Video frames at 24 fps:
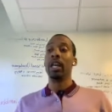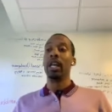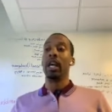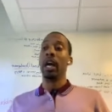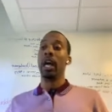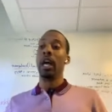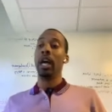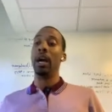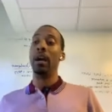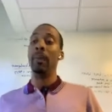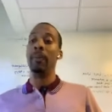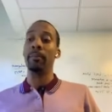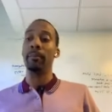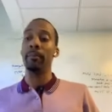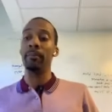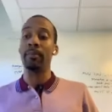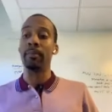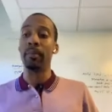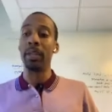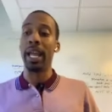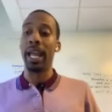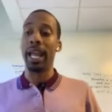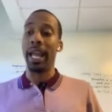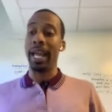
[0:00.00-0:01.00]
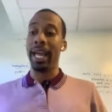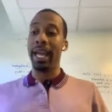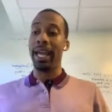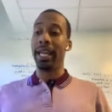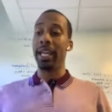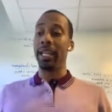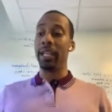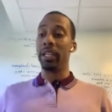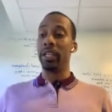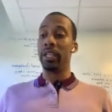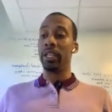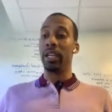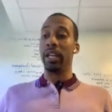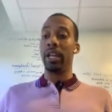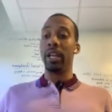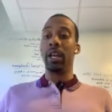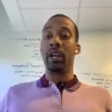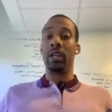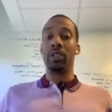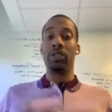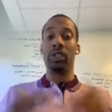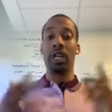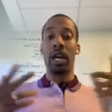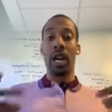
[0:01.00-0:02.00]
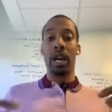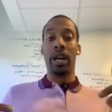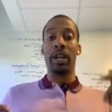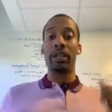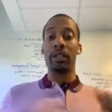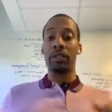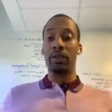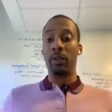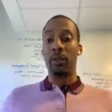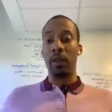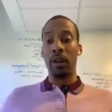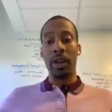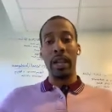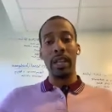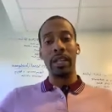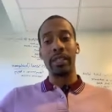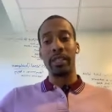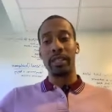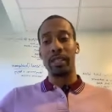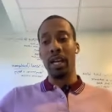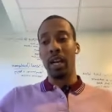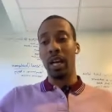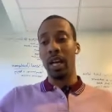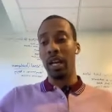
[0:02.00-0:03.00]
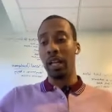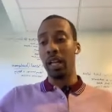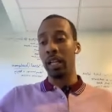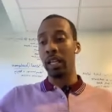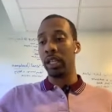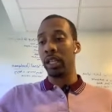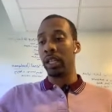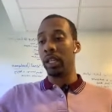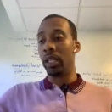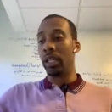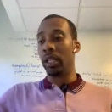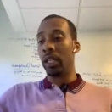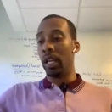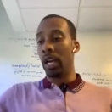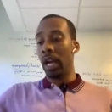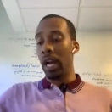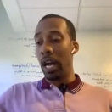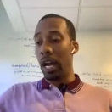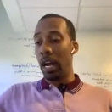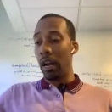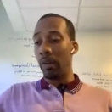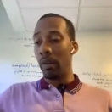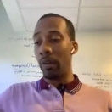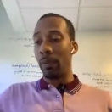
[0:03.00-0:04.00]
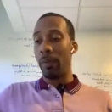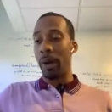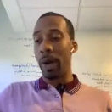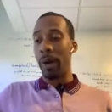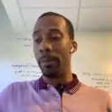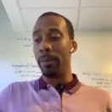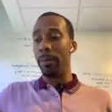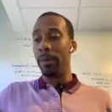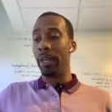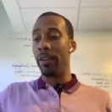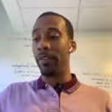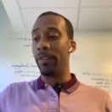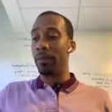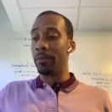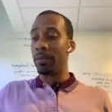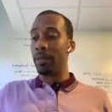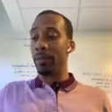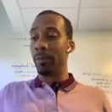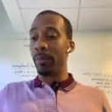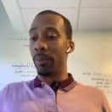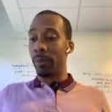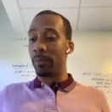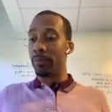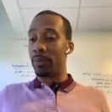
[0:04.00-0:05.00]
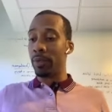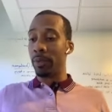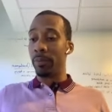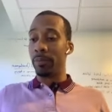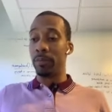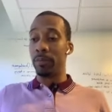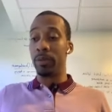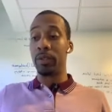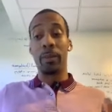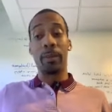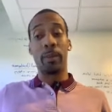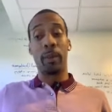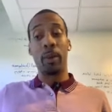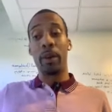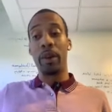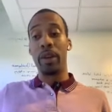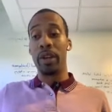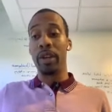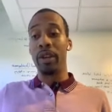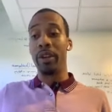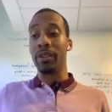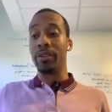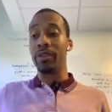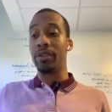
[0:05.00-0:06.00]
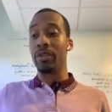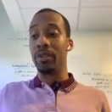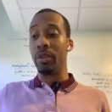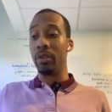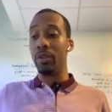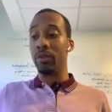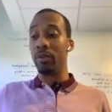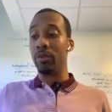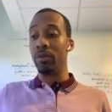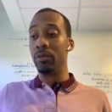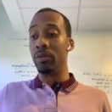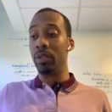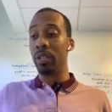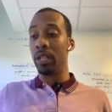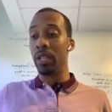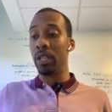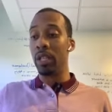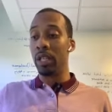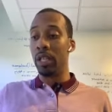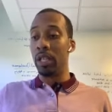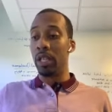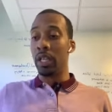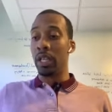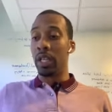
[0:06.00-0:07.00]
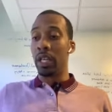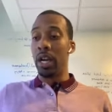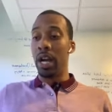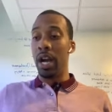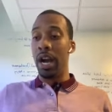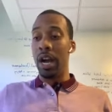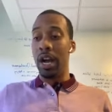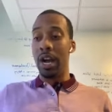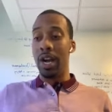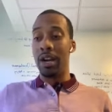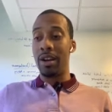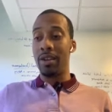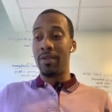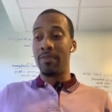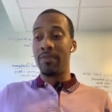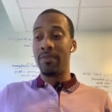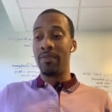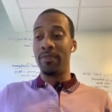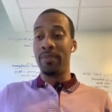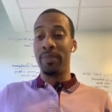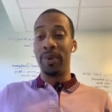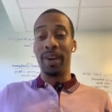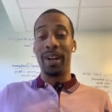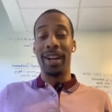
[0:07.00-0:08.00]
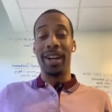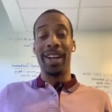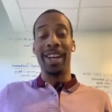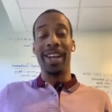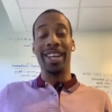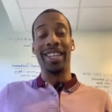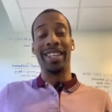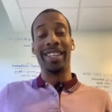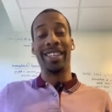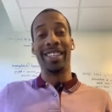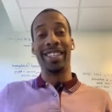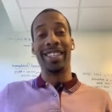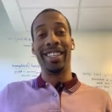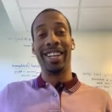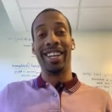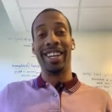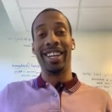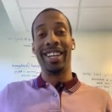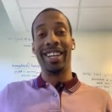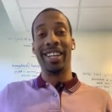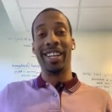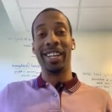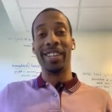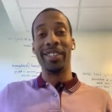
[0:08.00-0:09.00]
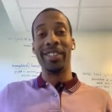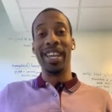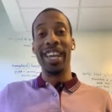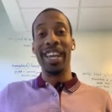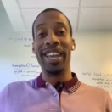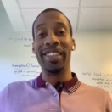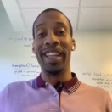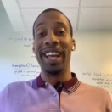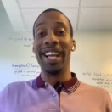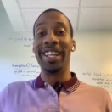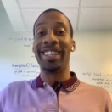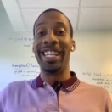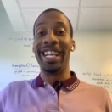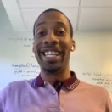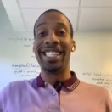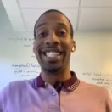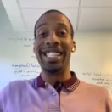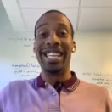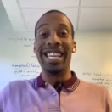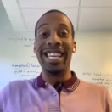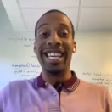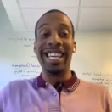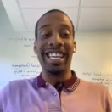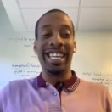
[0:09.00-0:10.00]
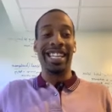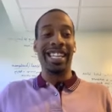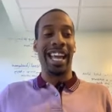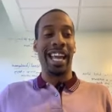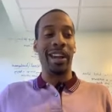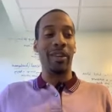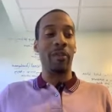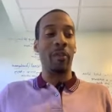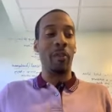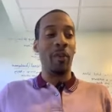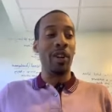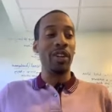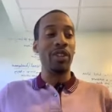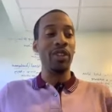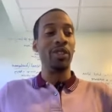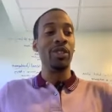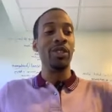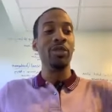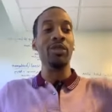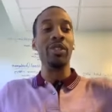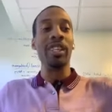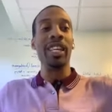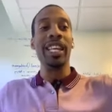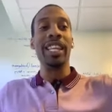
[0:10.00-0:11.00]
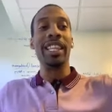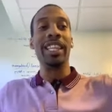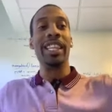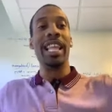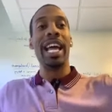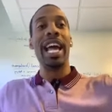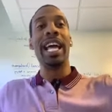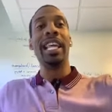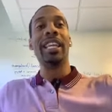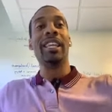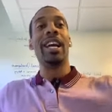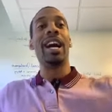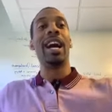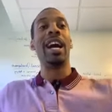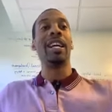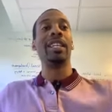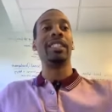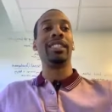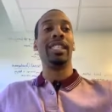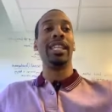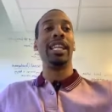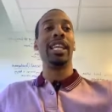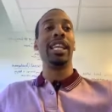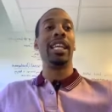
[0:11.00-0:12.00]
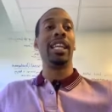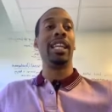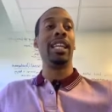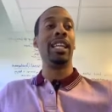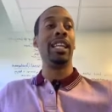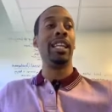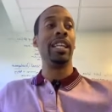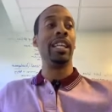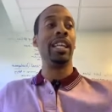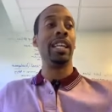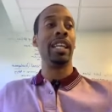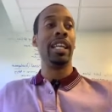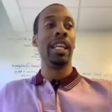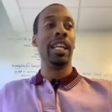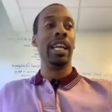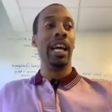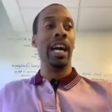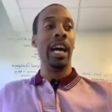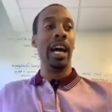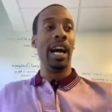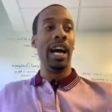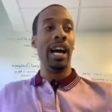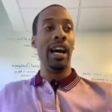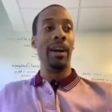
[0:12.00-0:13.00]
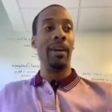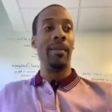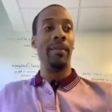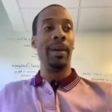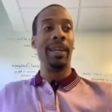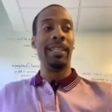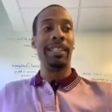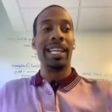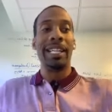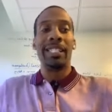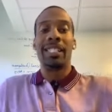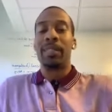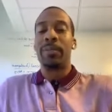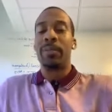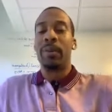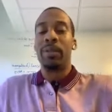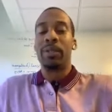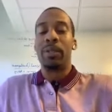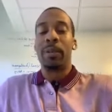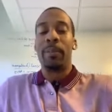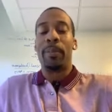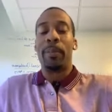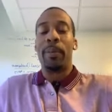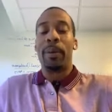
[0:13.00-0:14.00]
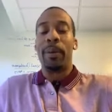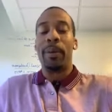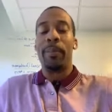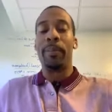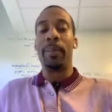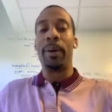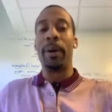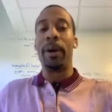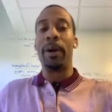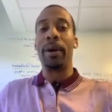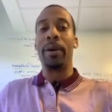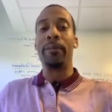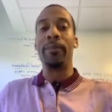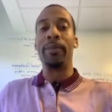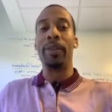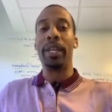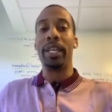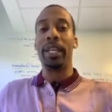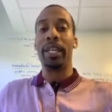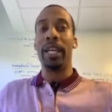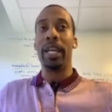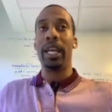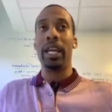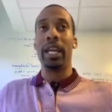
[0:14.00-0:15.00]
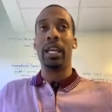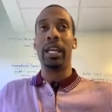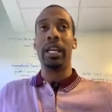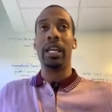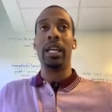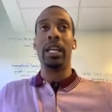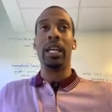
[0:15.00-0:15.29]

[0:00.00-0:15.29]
um, and you know John is the one that stuck uh, we'll probably give him some su- support here soon um, but uh, yeah, that that's it. Like once you get that locked in, um, like that's the most important part. Again,